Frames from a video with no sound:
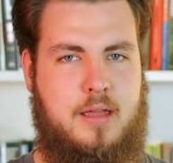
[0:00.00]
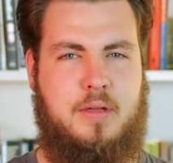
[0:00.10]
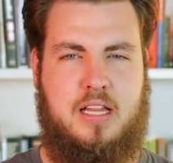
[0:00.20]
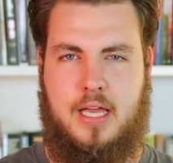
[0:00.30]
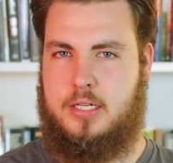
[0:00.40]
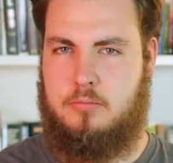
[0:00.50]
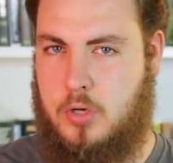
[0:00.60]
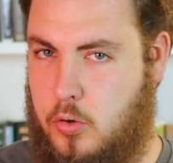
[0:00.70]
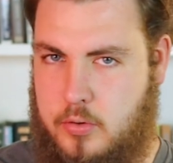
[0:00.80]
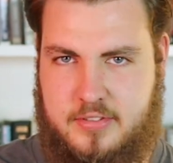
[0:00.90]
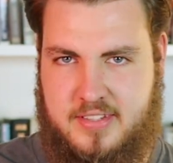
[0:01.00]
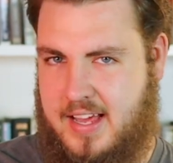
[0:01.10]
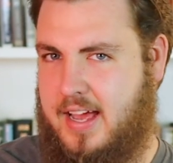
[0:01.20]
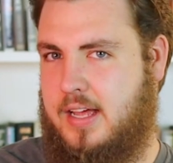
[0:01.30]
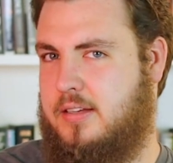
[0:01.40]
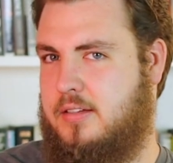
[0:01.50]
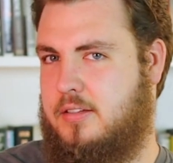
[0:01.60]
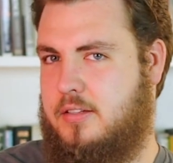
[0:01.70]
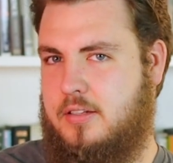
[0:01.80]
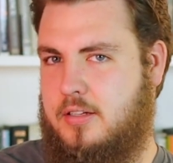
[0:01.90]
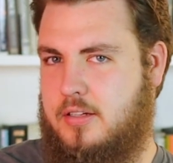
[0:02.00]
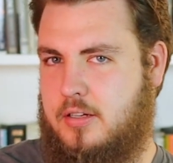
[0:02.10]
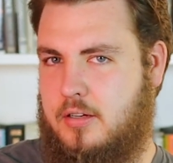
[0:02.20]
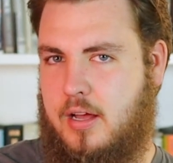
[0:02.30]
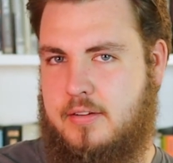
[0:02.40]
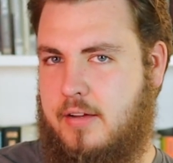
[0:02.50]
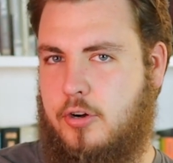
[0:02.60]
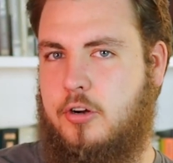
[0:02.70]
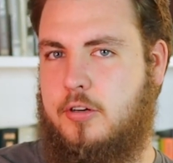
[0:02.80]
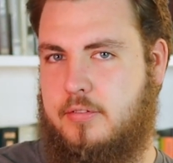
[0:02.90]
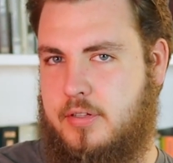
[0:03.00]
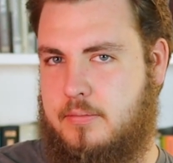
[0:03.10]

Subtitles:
they be like, "Who is that? I never heard of